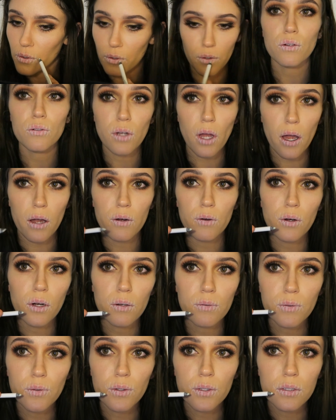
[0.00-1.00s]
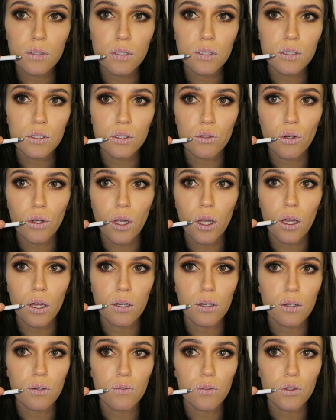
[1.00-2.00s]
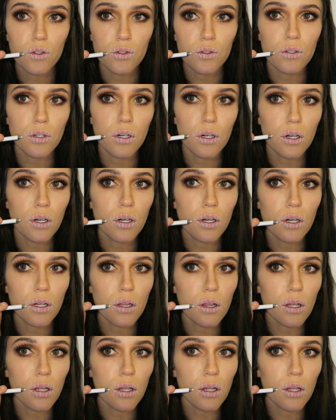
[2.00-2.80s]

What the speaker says: So now I'm going to kind of draw a